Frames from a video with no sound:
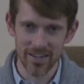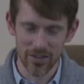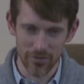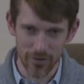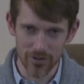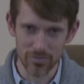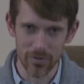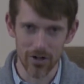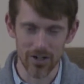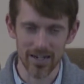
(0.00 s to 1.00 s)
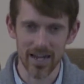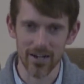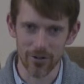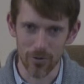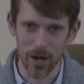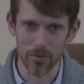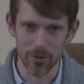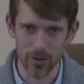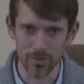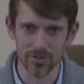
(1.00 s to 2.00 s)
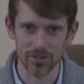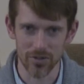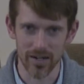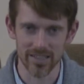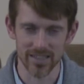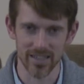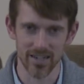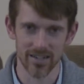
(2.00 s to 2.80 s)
the first mark, and crowd close to Christ again?